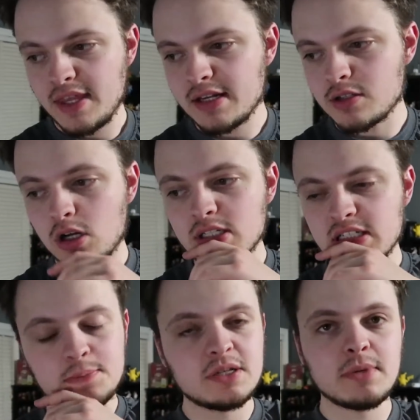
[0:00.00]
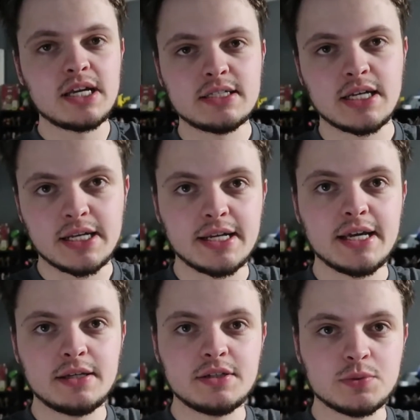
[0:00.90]
And that has honestly been my entire
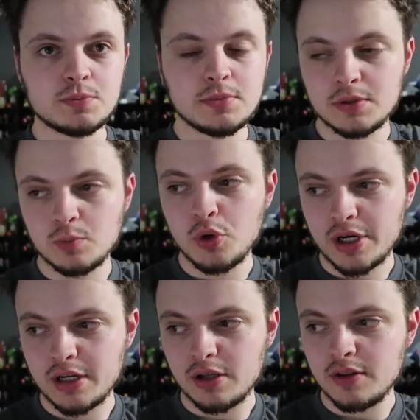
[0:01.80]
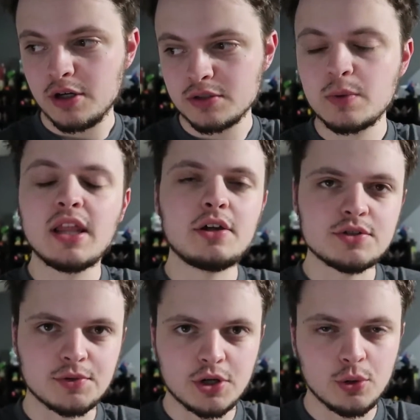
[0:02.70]
day, has been working on those. Well, I
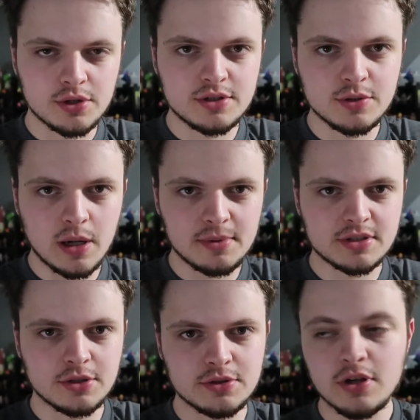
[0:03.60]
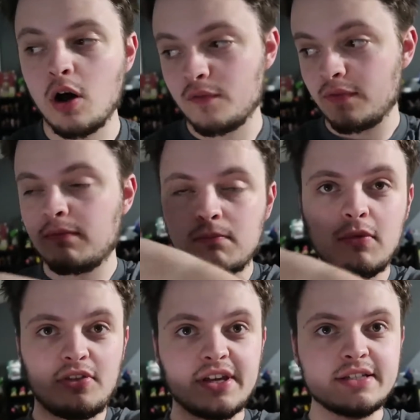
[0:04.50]
also recorded two episodes of
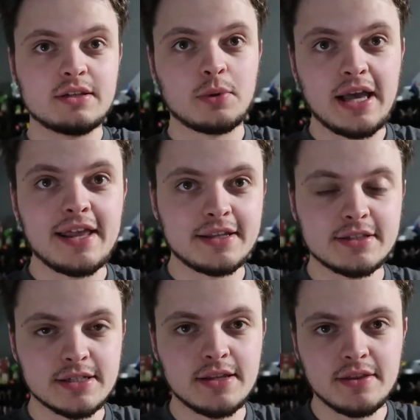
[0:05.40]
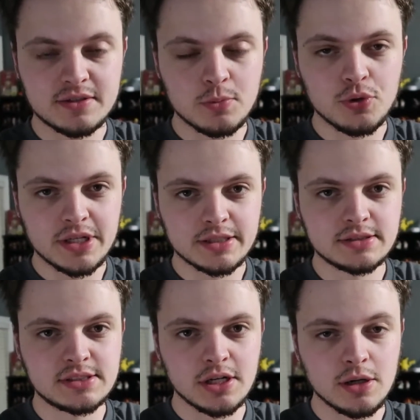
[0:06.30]
the things that were edited this morning,
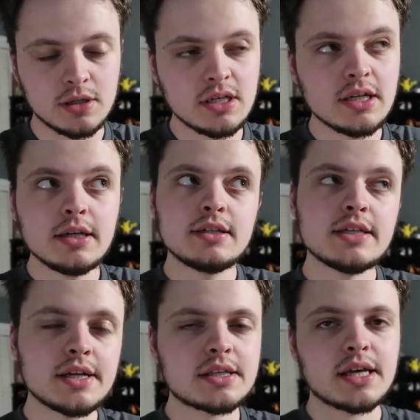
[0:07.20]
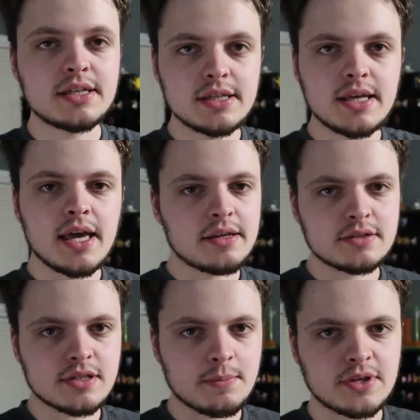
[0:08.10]
so technically I did
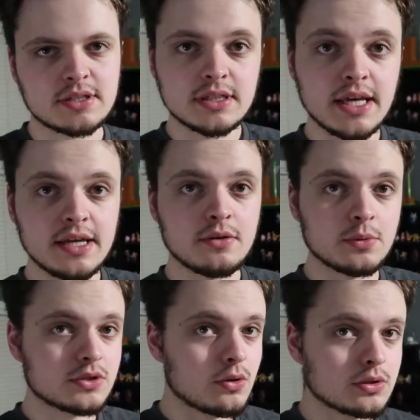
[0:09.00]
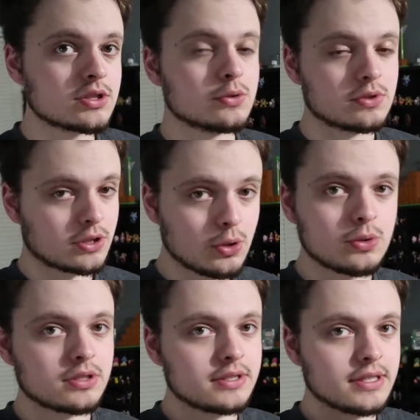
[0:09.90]
edit something today that was also
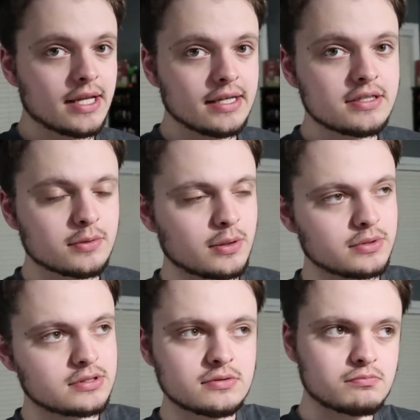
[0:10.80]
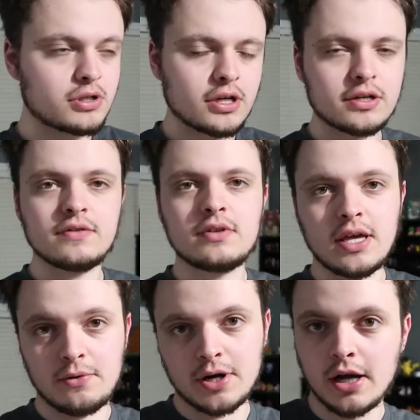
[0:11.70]
recorded today, so I was productive in
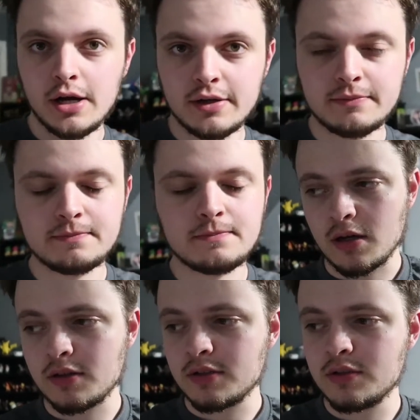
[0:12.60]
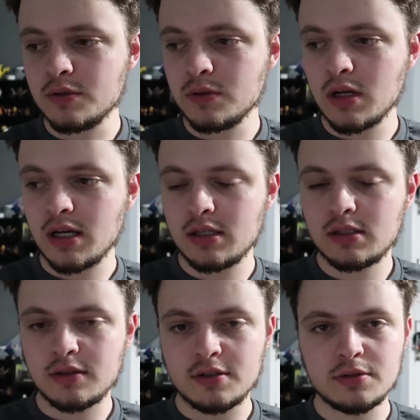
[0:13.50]
that regard. I got the two, uh,
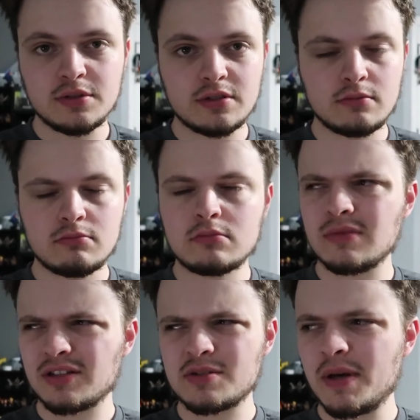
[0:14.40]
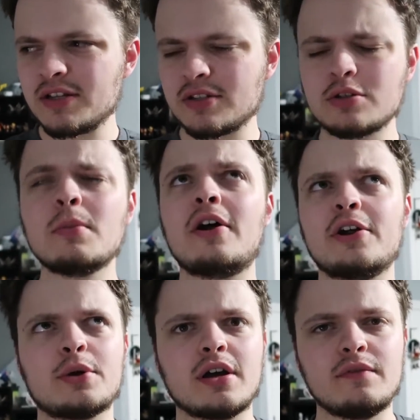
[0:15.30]
the two, not Smash, the two
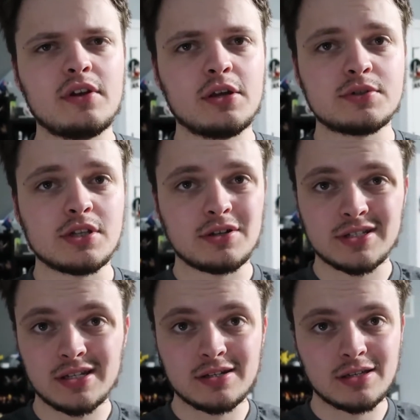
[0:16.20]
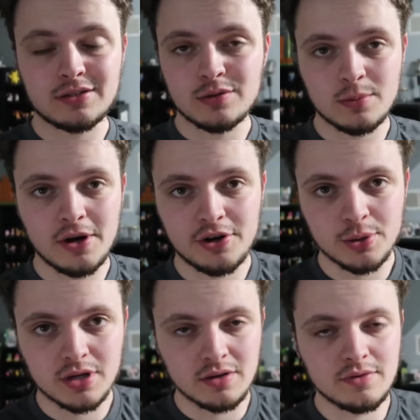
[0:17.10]
Mario Kart videos done because I didn't get to do a
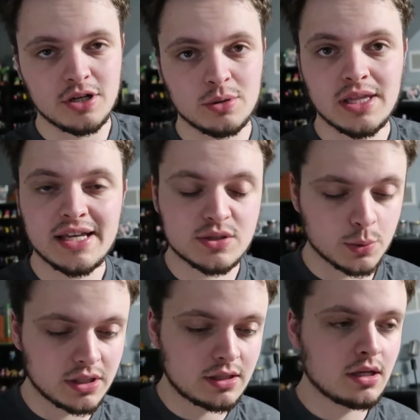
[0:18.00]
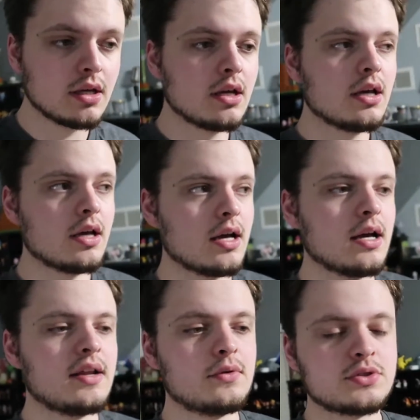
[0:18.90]
Mario Kart video last week. Uh,
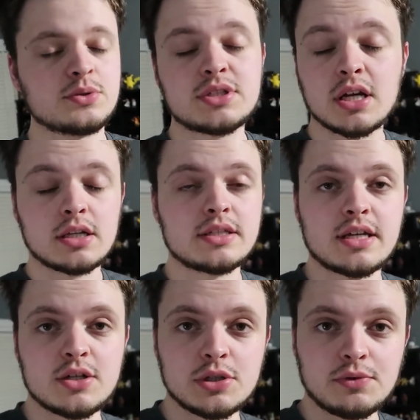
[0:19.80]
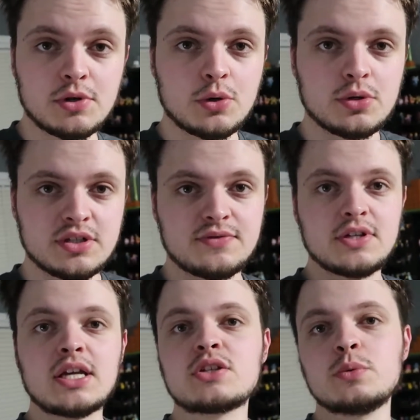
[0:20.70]
and I've also started scheduling recordings for
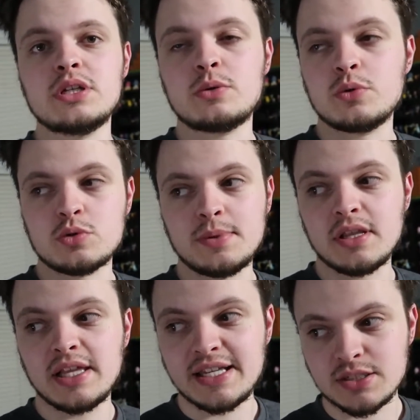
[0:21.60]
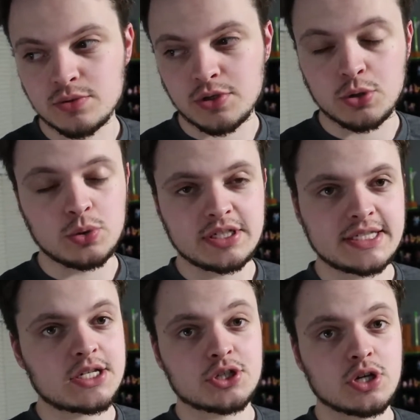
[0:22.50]
next week, which will be the last recording
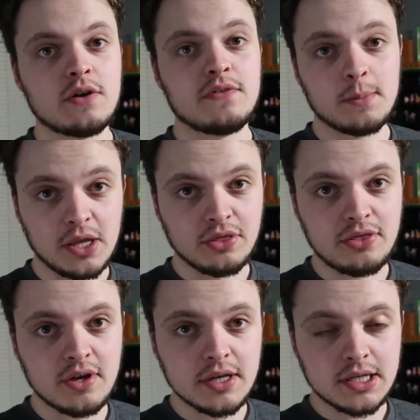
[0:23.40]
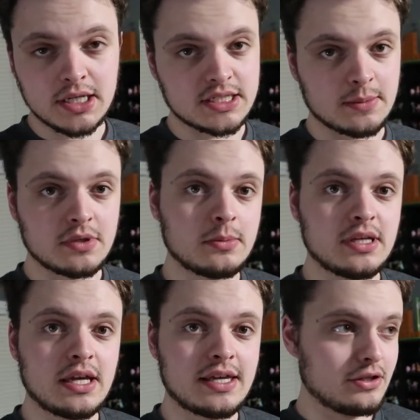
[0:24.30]
session of the month, because I'm going to
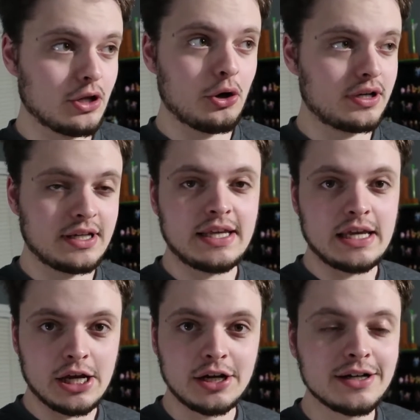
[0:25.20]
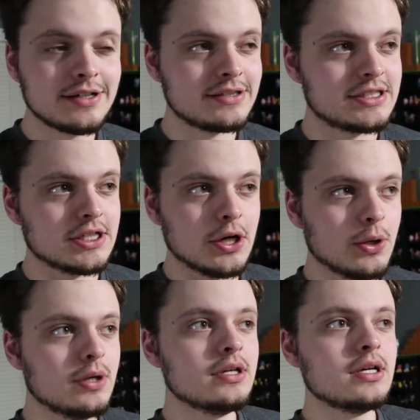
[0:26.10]
be not here,
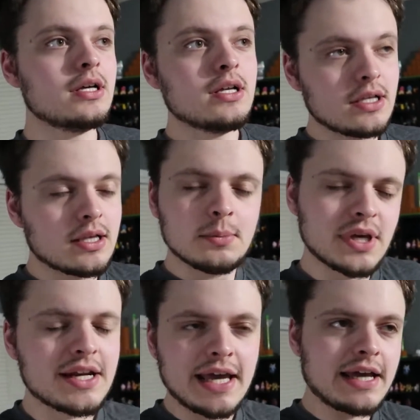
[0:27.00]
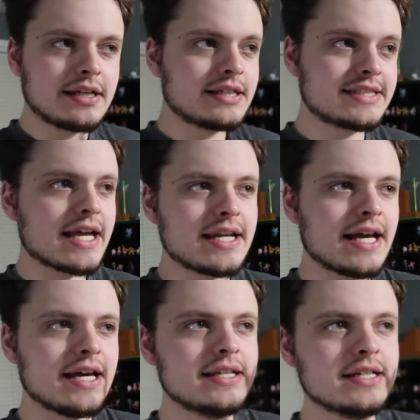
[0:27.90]
so I'm getting ahead, staying
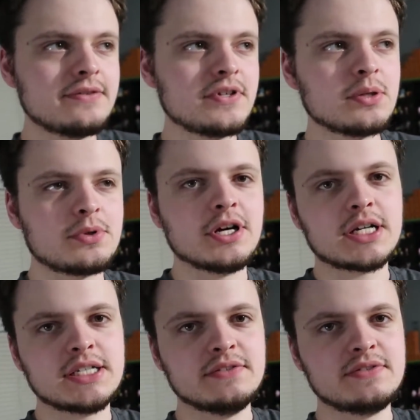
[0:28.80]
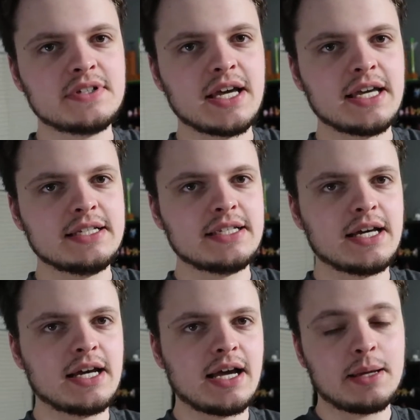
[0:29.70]
ahead, feeling productive, and uh,
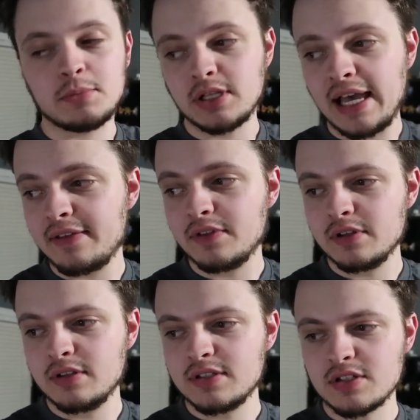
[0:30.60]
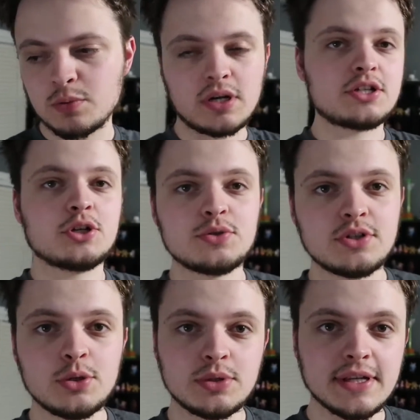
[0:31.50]
I'm glad that this is what I chose
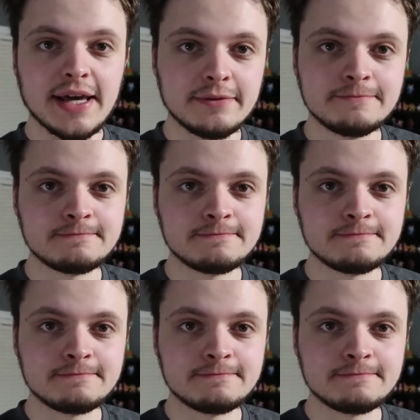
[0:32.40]
to do today.